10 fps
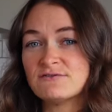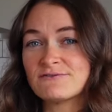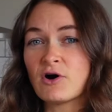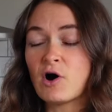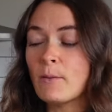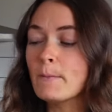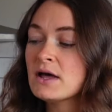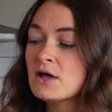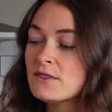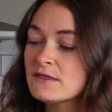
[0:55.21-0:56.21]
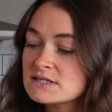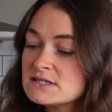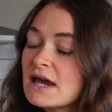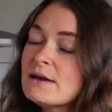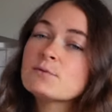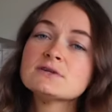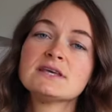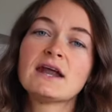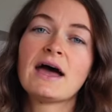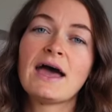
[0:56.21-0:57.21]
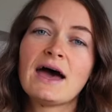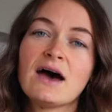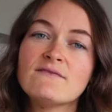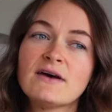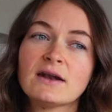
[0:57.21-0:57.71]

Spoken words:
from the staples that I have.